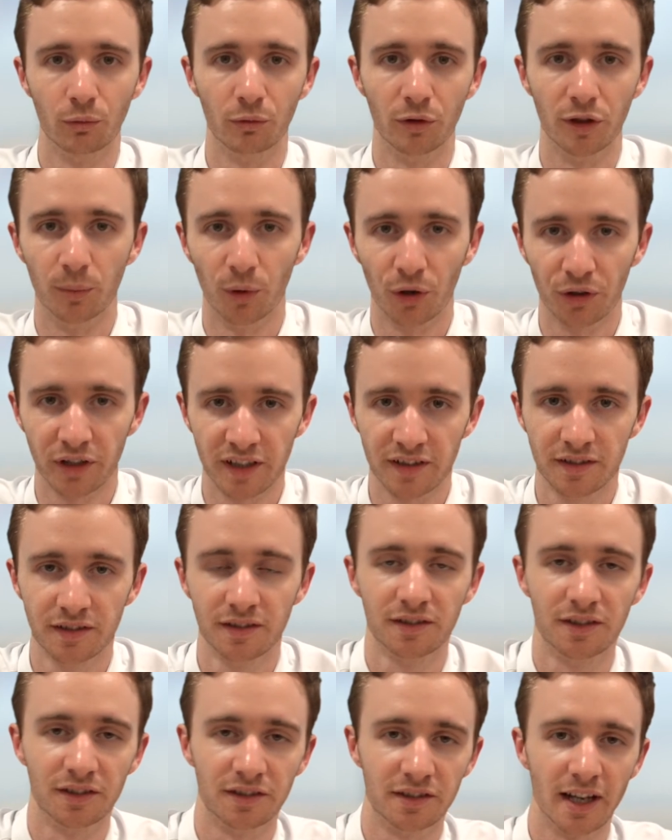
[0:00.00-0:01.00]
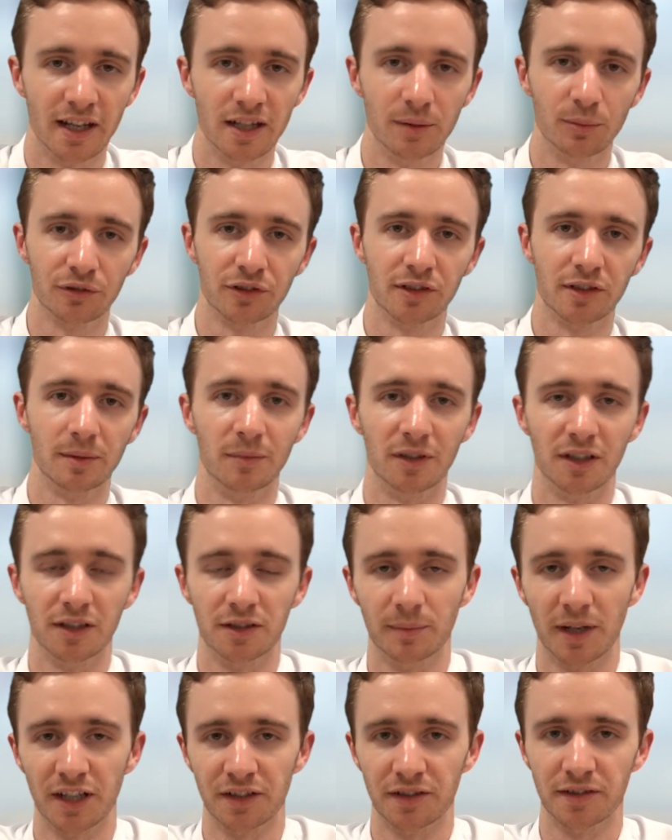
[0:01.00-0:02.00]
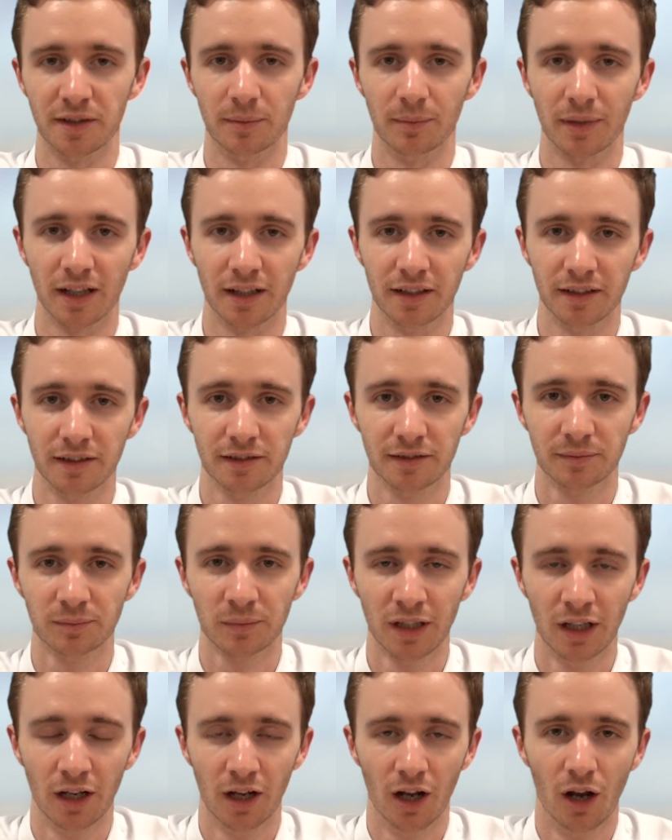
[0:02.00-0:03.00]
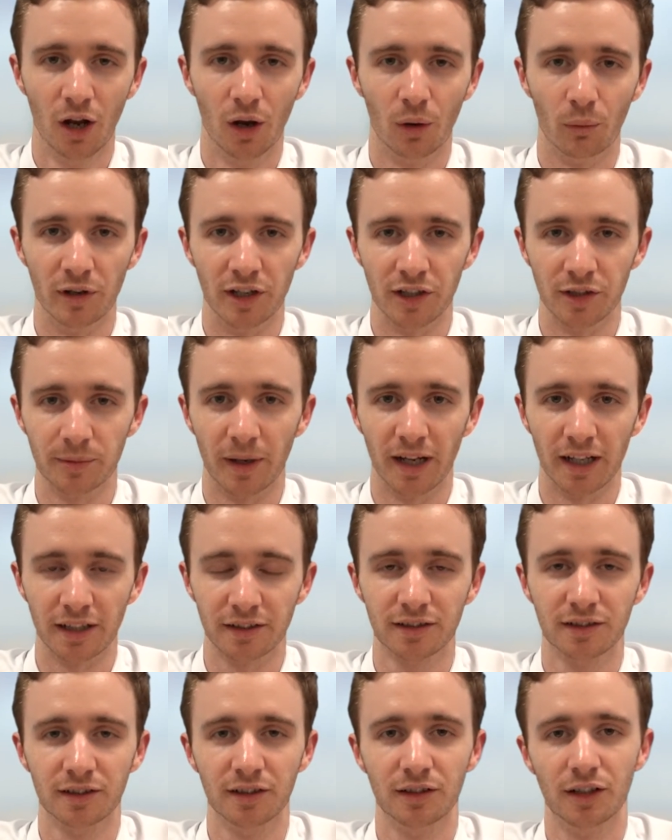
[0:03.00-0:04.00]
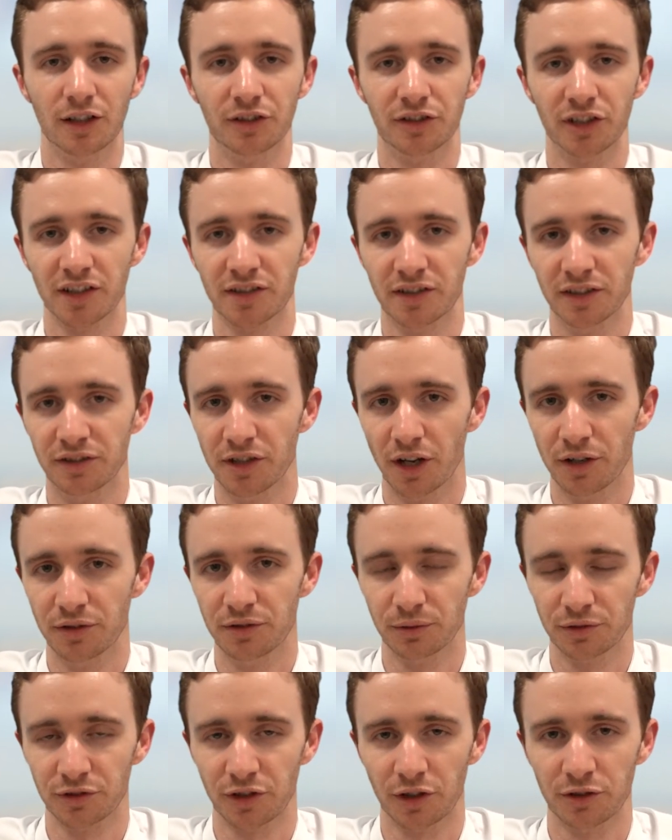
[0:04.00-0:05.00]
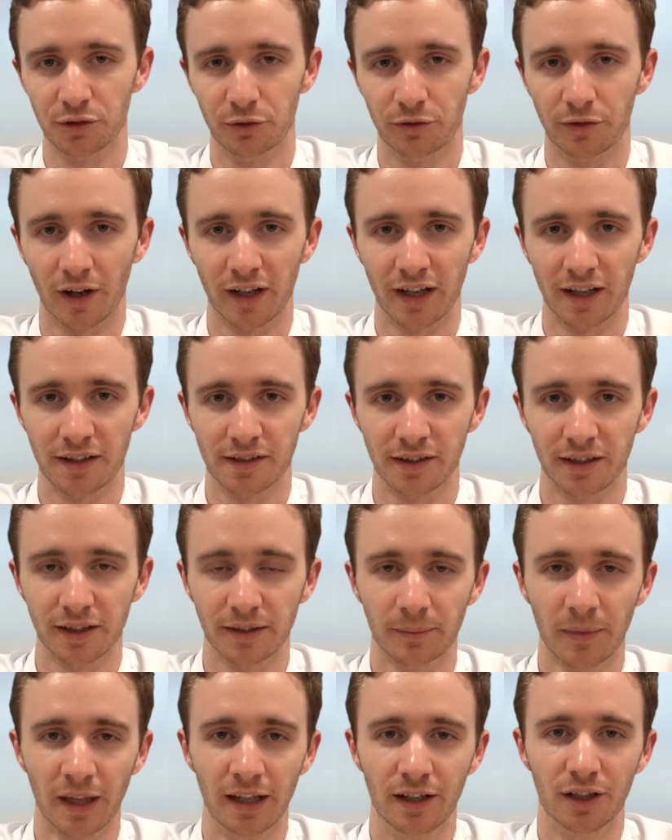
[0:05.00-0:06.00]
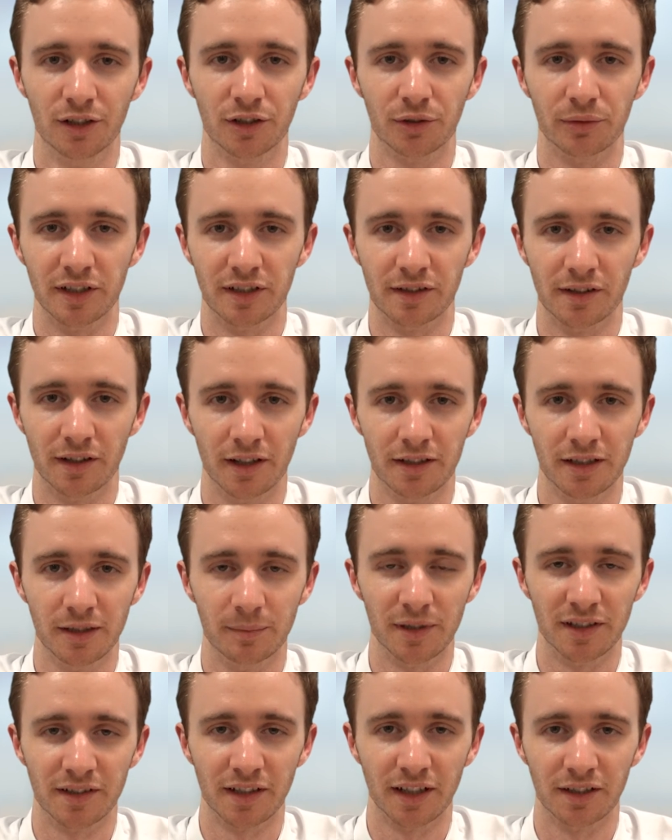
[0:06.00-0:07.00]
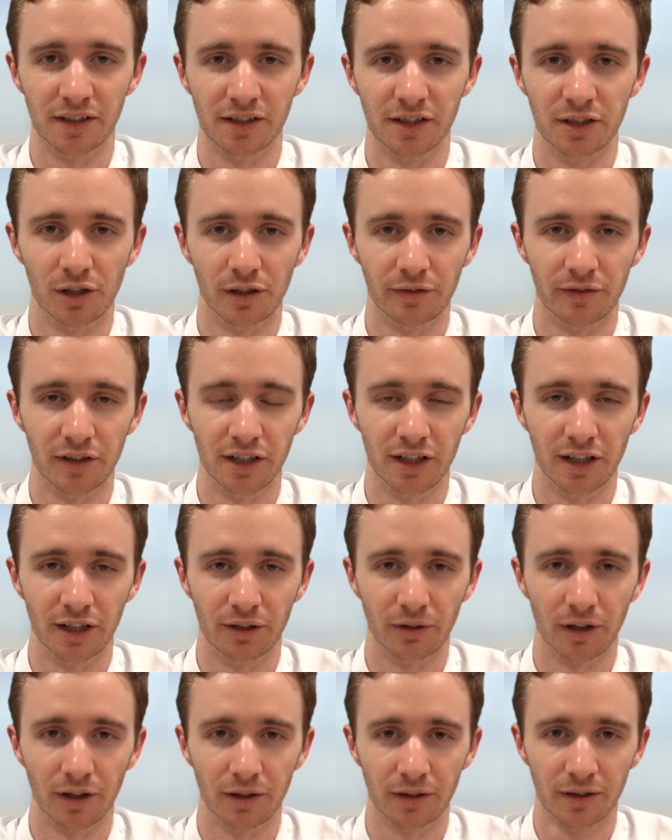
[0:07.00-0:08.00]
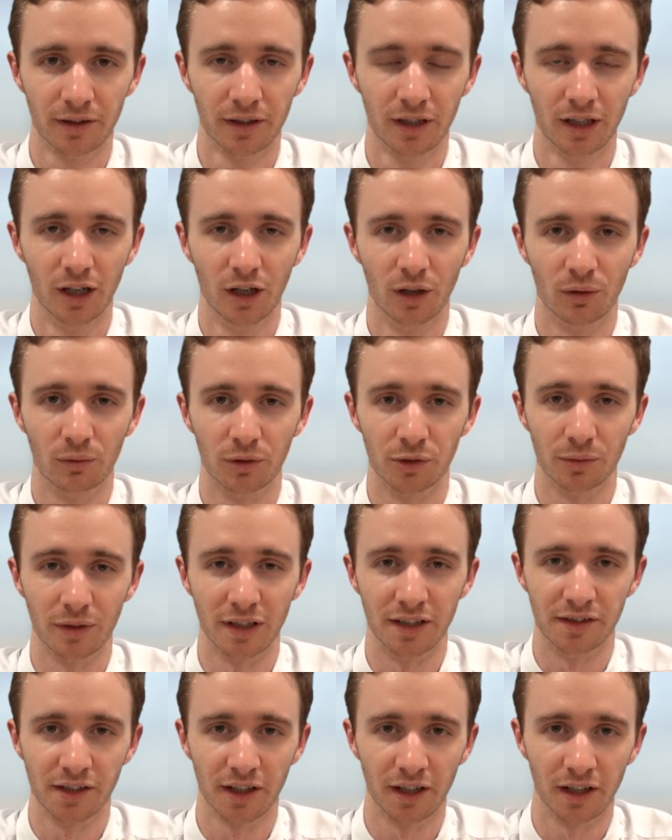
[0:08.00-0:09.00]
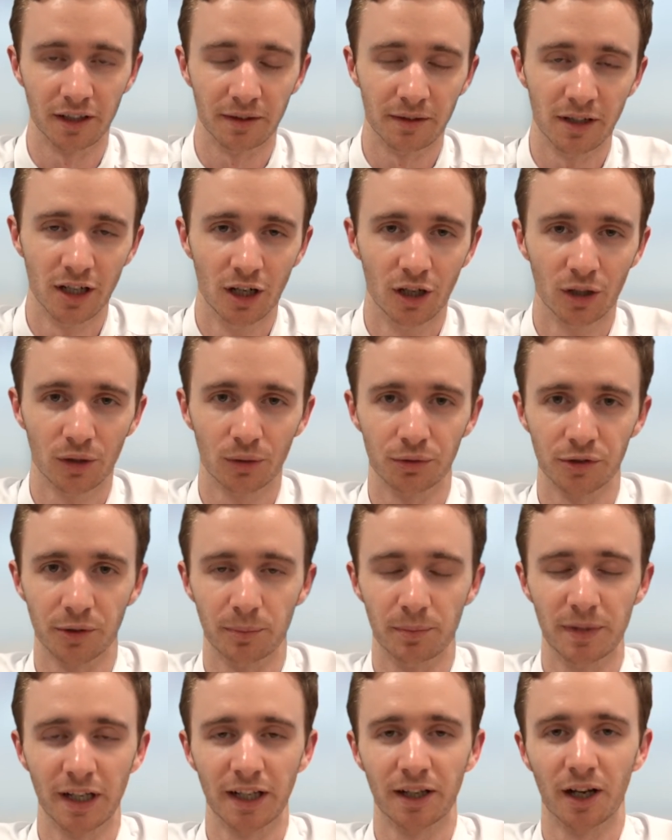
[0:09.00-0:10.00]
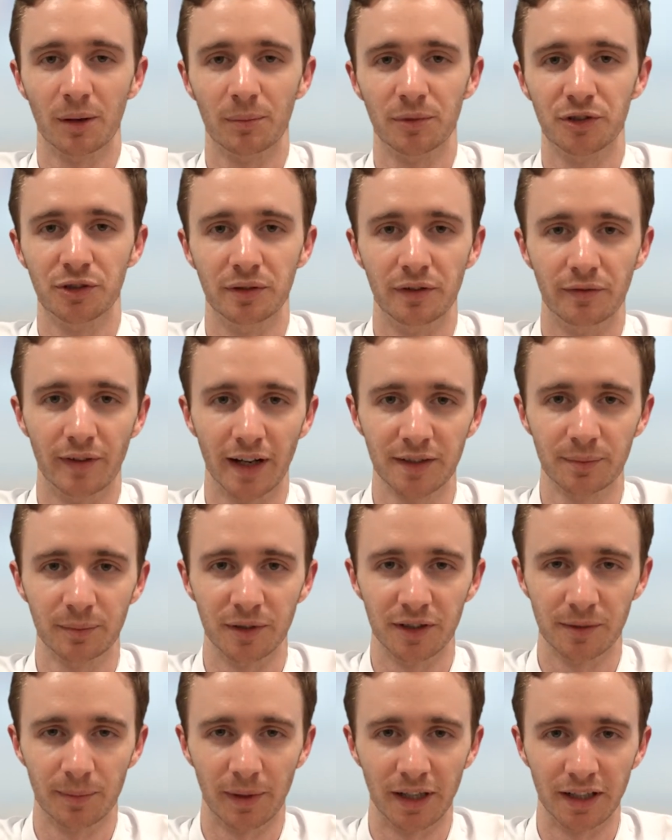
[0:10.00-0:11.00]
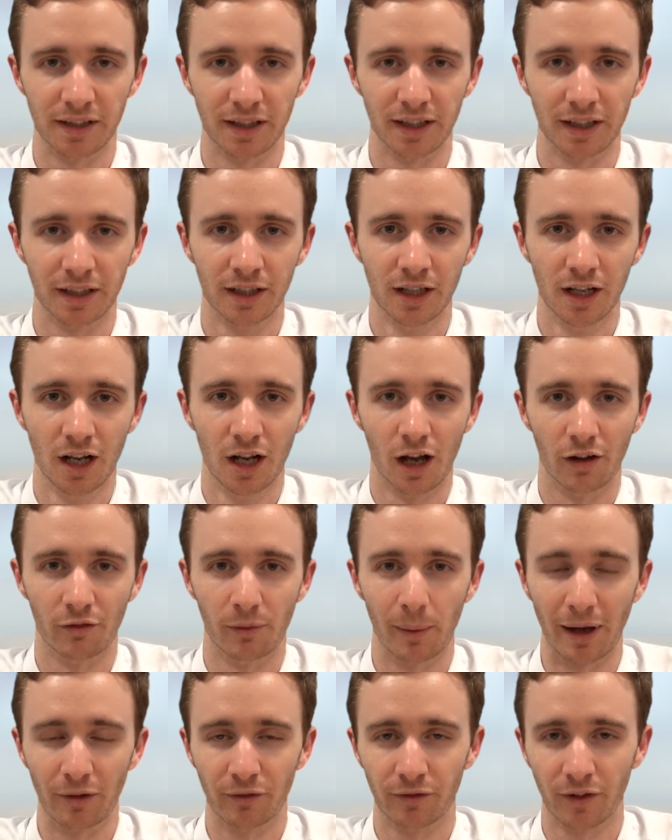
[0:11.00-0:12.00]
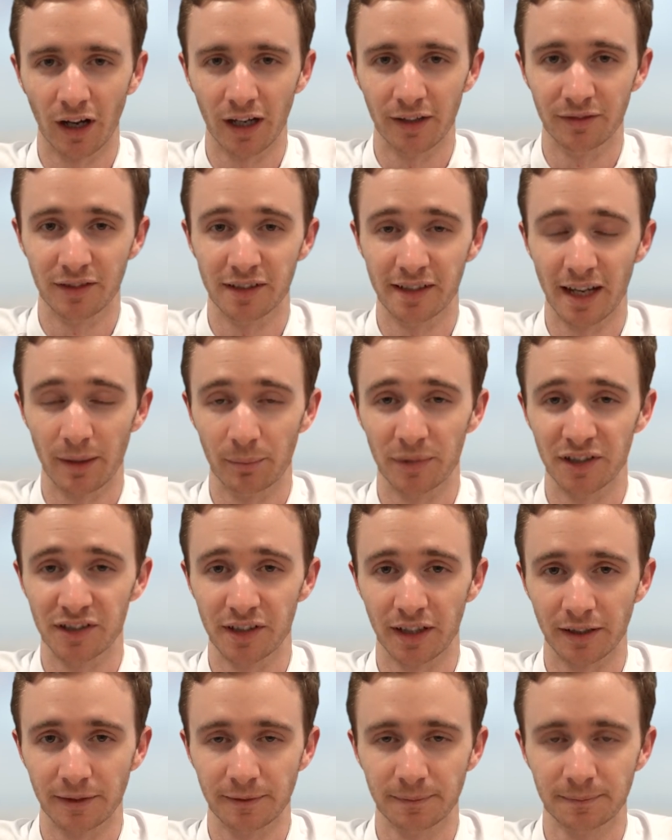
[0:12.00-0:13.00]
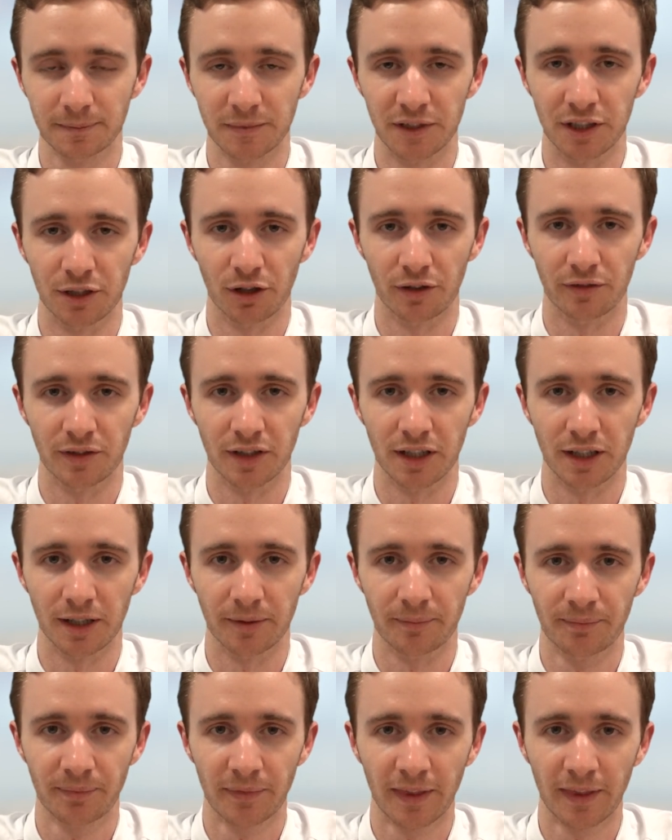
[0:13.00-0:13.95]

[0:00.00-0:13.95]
With modest, sustainable stimulus measures in place, we expect adjusted total social financing to reach 13% year-over-year growth, which will in turn cause a pickup to investment spending of about 5 to 10% year-over-year.